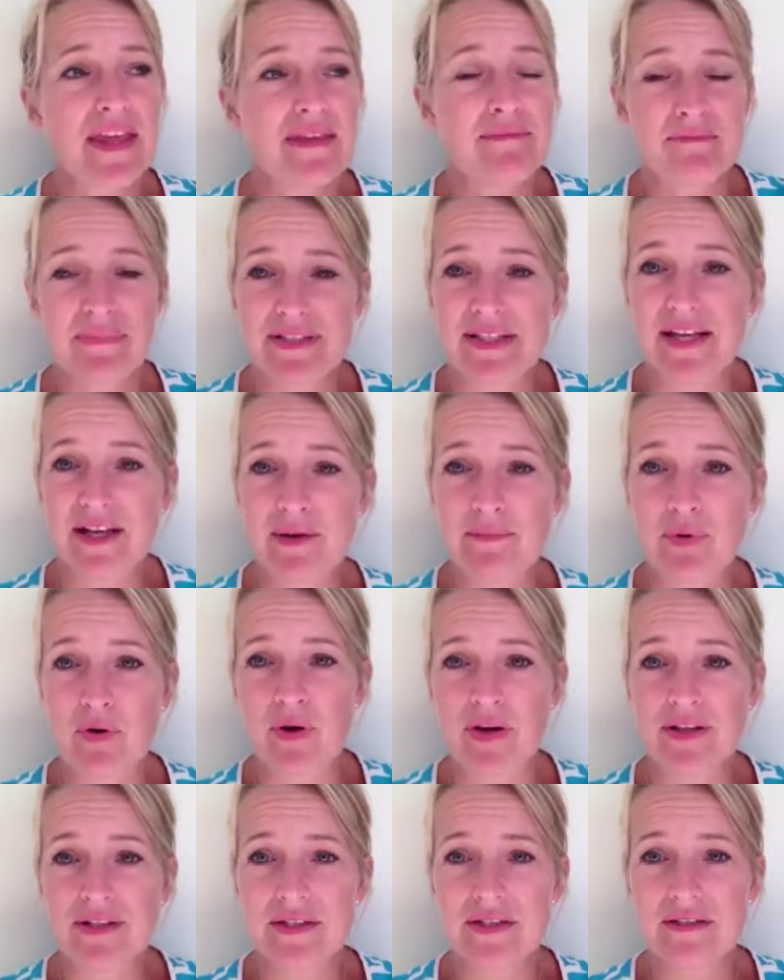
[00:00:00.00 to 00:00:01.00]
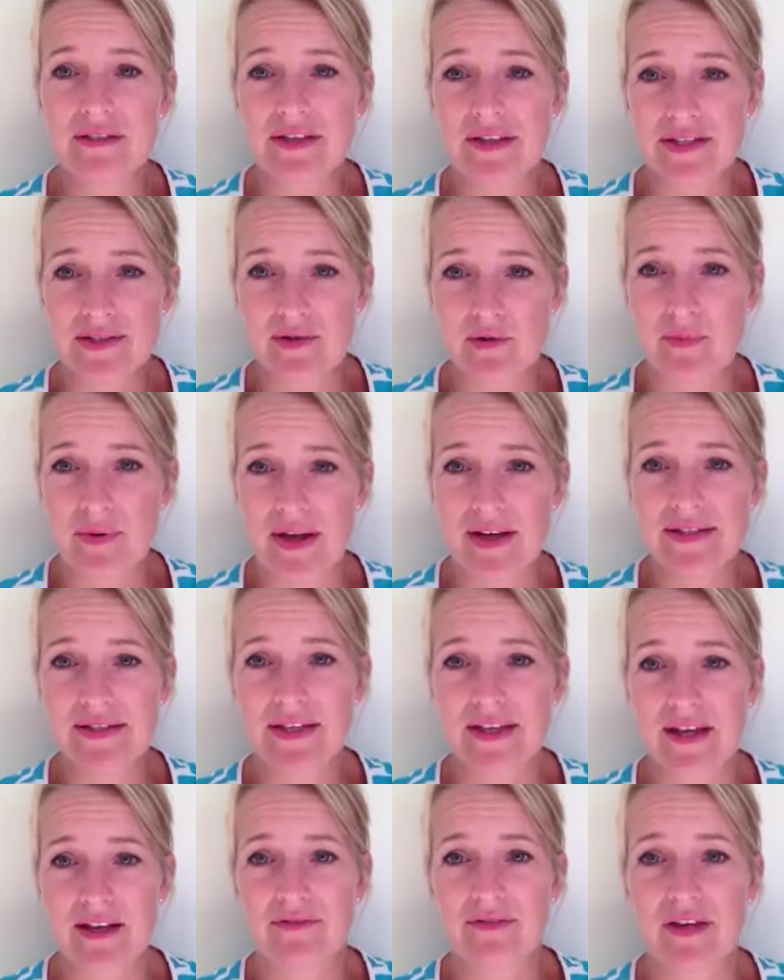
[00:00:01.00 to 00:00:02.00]
My second point is to replace
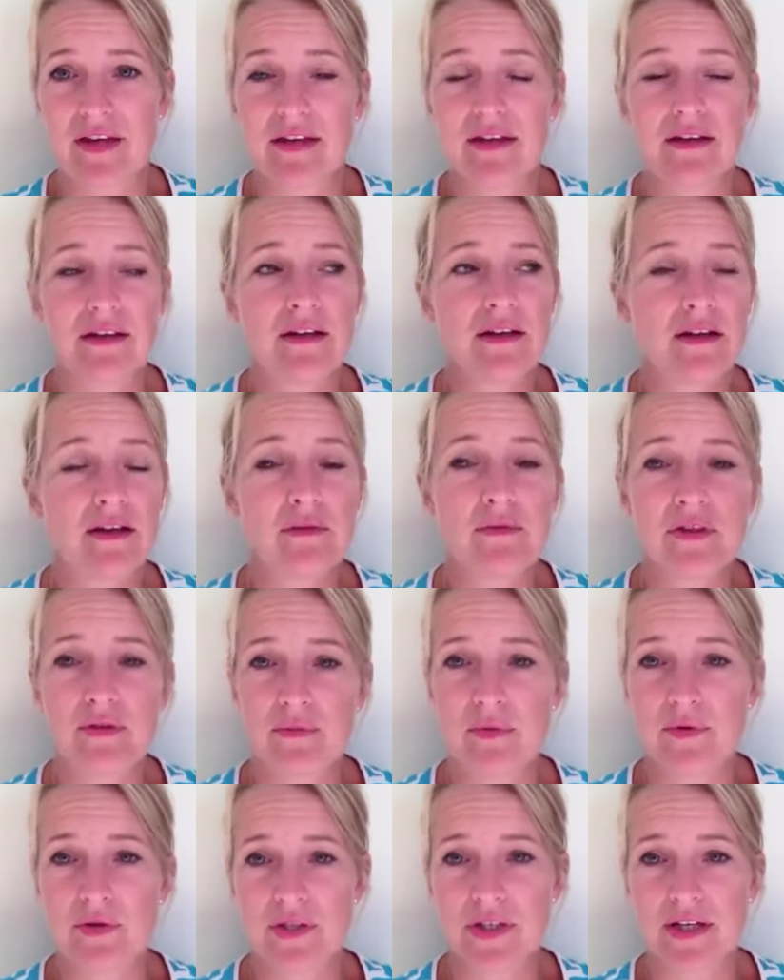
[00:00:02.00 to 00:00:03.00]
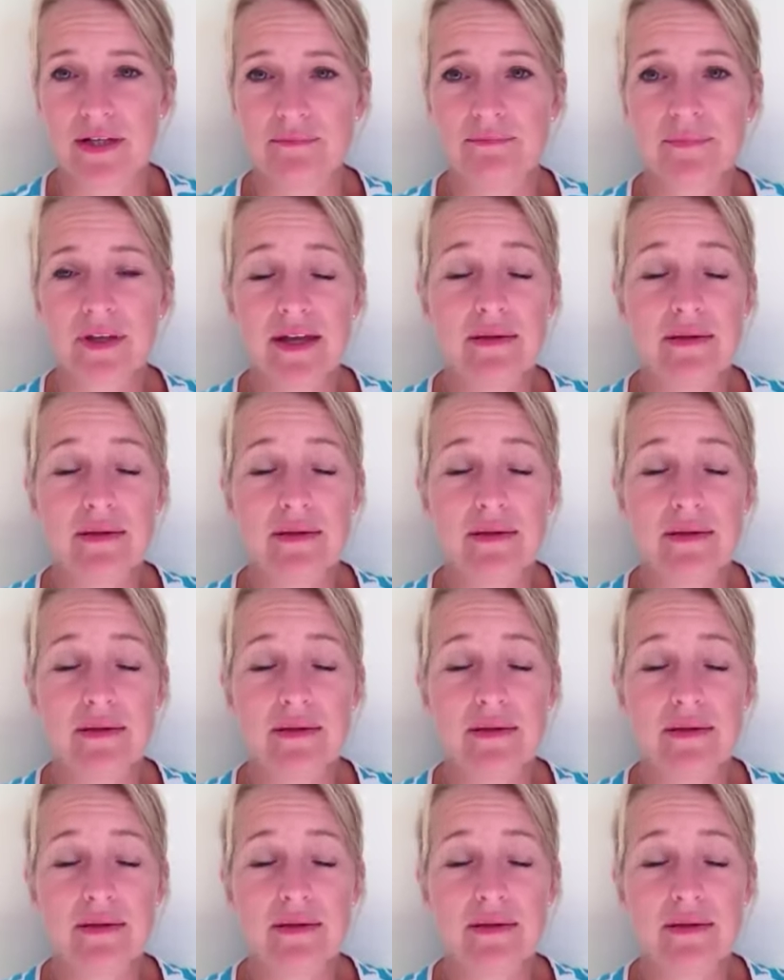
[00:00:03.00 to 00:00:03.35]
the caffeine with water.